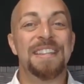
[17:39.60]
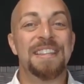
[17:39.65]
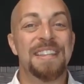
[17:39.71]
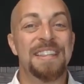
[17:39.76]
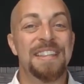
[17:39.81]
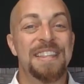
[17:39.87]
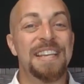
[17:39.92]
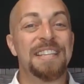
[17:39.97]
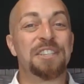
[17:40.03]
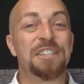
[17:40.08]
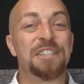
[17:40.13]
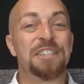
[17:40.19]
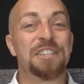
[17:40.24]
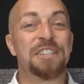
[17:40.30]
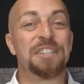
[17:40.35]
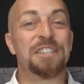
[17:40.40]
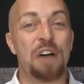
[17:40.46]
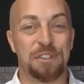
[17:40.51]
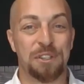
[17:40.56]

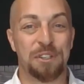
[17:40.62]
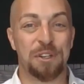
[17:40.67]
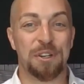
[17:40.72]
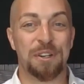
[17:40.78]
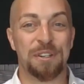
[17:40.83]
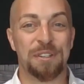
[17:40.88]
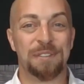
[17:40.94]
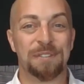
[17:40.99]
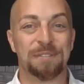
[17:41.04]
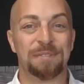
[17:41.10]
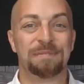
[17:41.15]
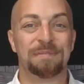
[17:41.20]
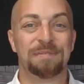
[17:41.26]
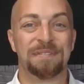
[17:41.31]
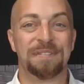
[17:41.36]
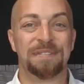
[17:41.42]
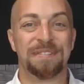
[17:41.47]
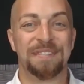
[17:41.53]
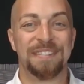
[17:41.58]
this officer
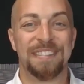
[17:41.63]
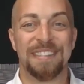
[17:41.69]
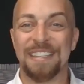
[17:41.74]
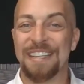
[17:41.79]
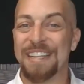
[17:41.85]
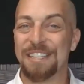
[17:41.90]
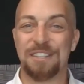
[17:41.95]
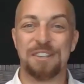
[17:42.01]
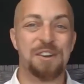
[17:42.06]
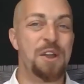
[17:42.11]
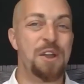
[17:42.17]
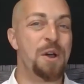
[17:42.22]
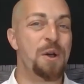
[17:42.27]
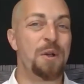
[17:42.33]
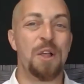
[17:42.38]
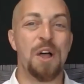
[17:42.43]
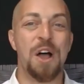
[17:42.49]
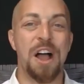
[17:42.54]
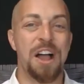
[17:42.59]
is
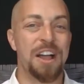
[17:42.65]
no